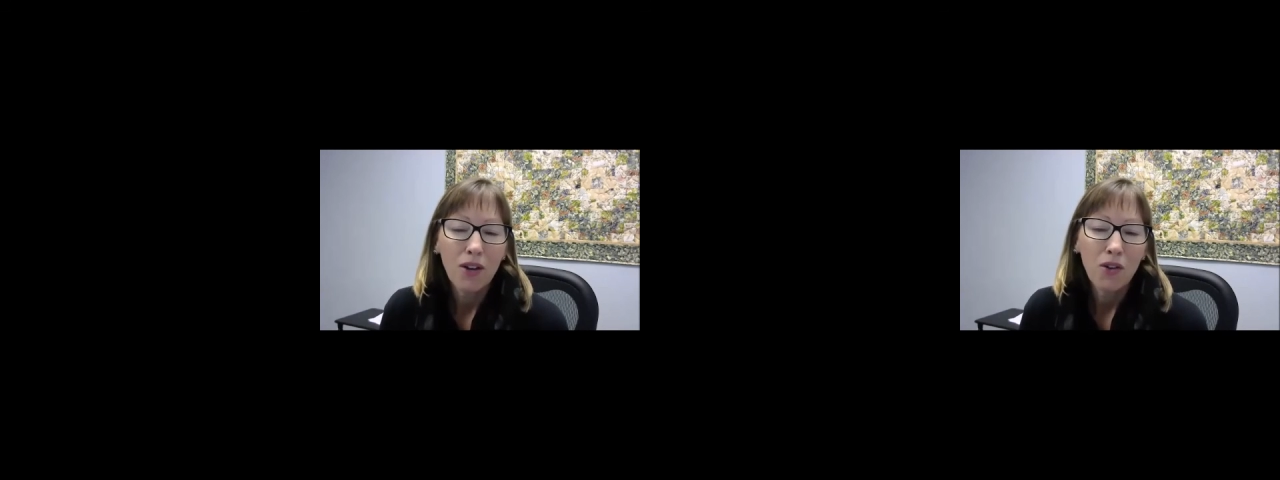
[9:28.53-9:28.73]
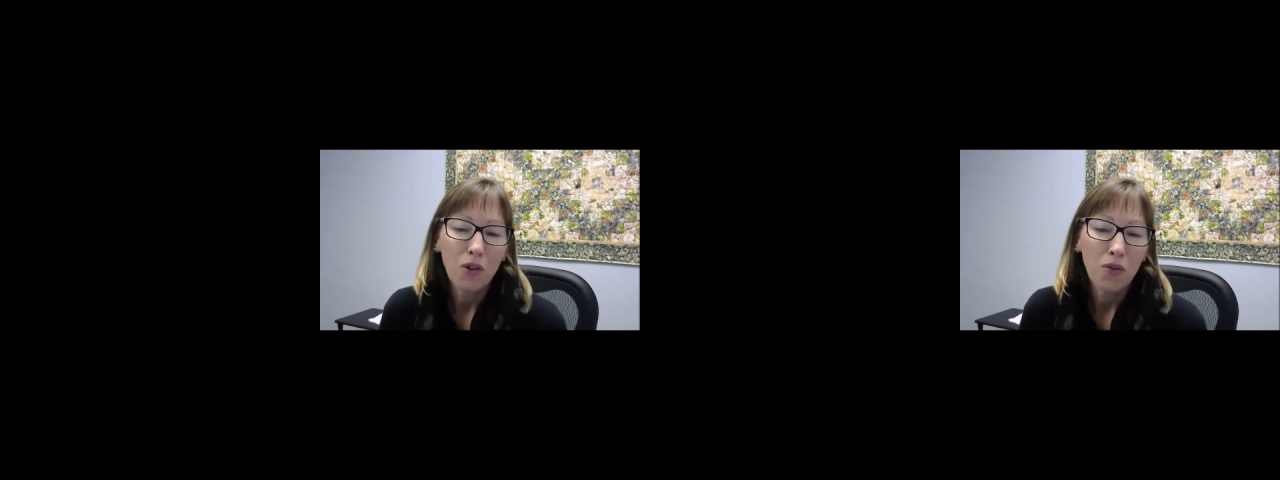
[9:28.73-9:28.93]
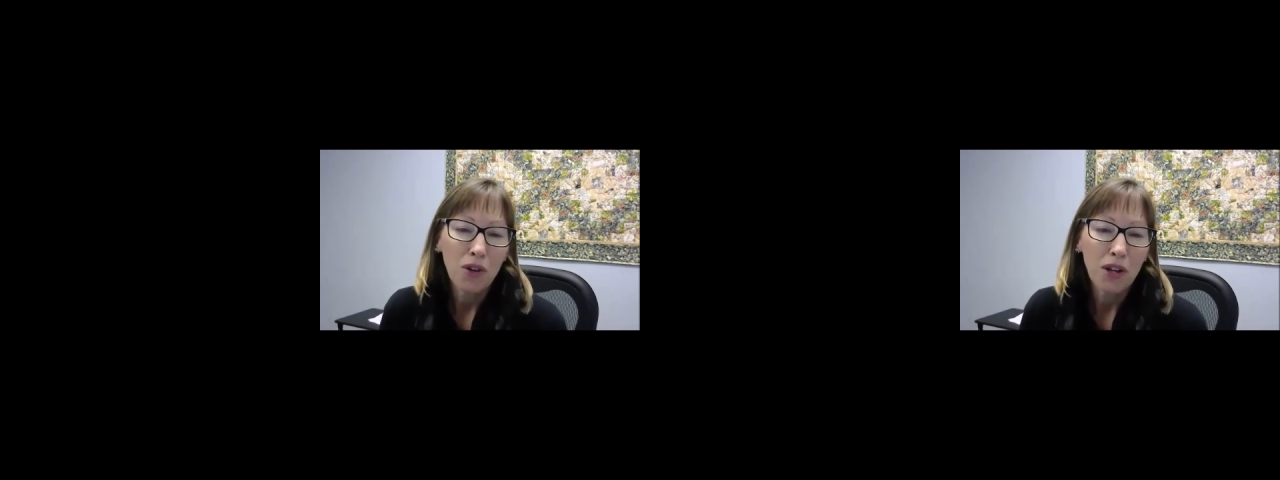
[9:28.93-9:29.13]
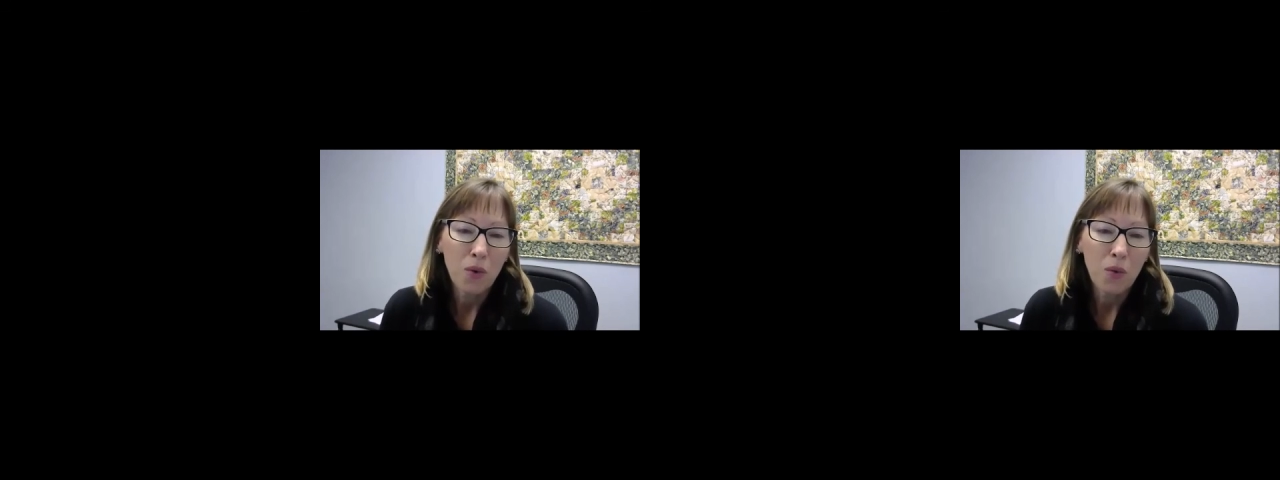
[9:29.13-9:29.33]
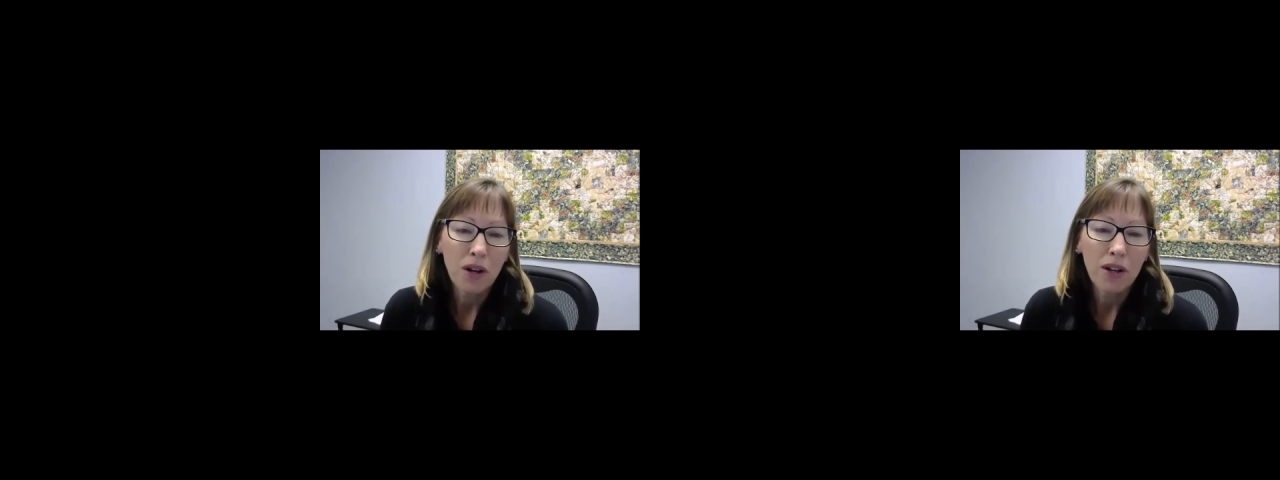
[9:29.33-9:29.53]
So if you can
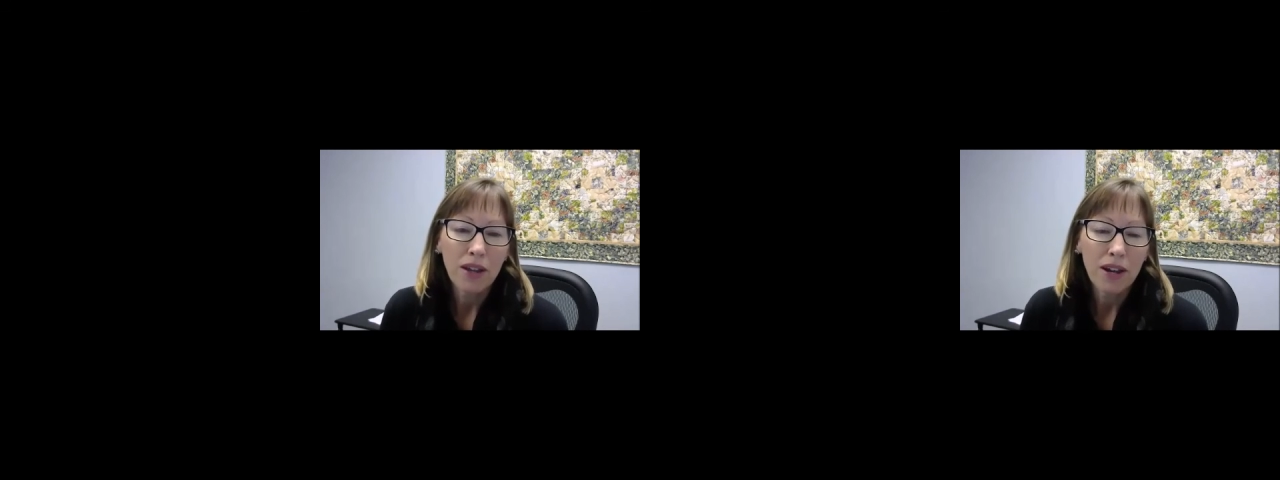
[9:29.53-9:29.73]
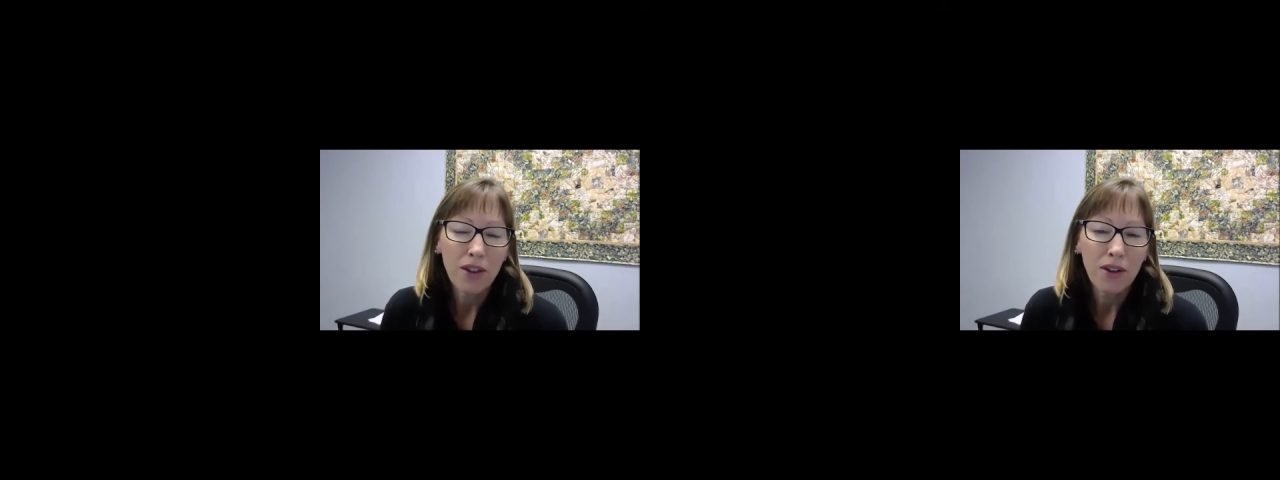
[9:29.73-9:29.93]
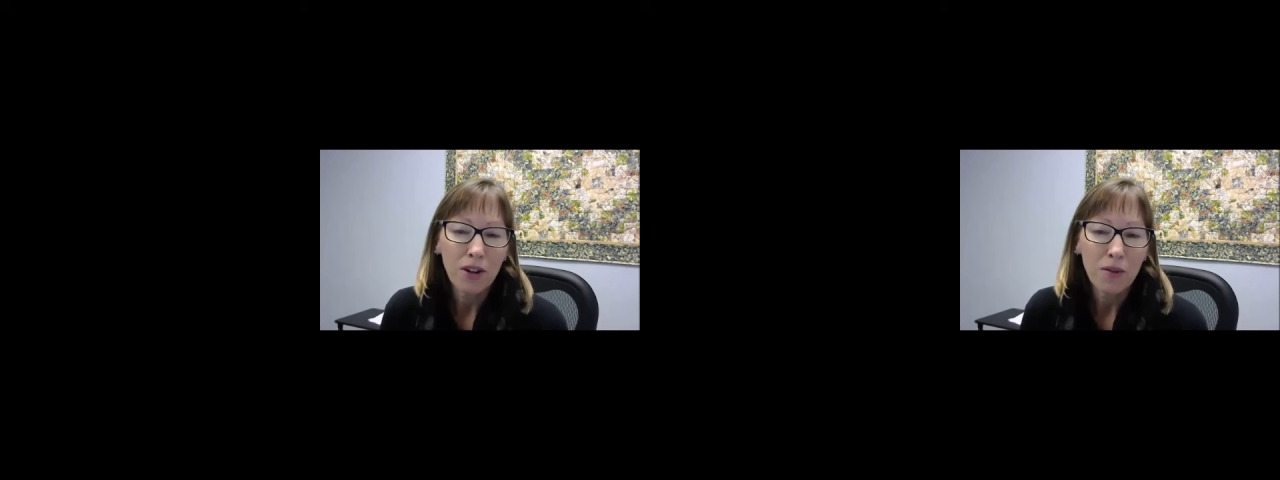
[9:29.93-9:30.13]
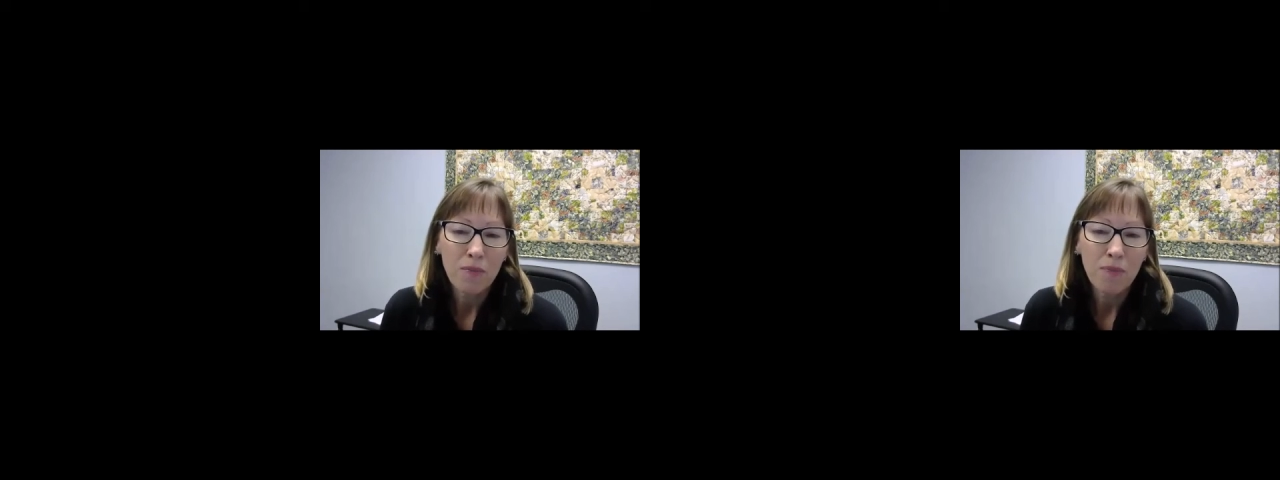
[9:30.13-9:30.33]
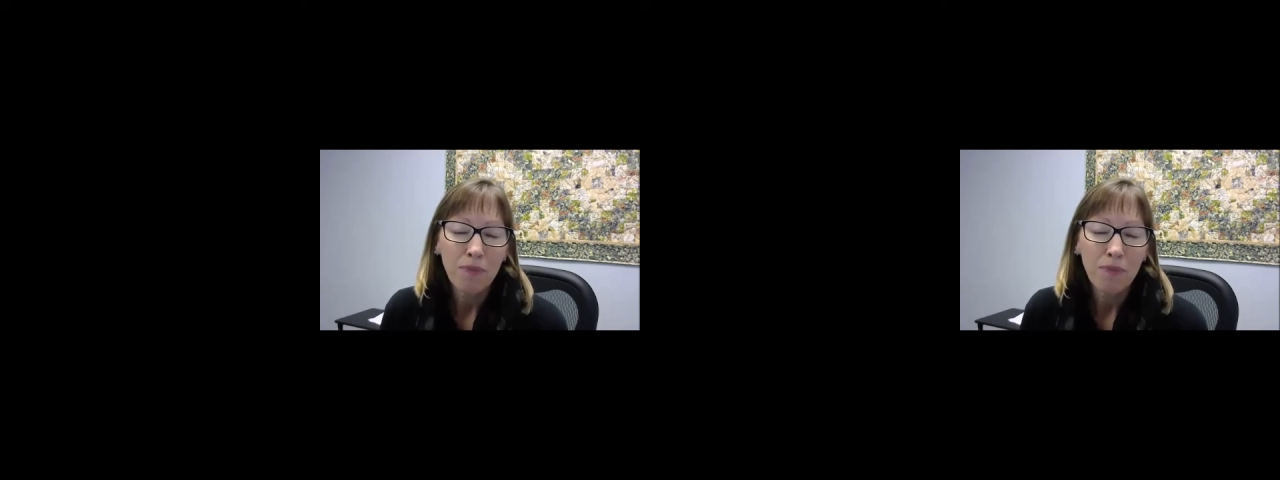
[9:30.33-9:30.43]
get one or the other,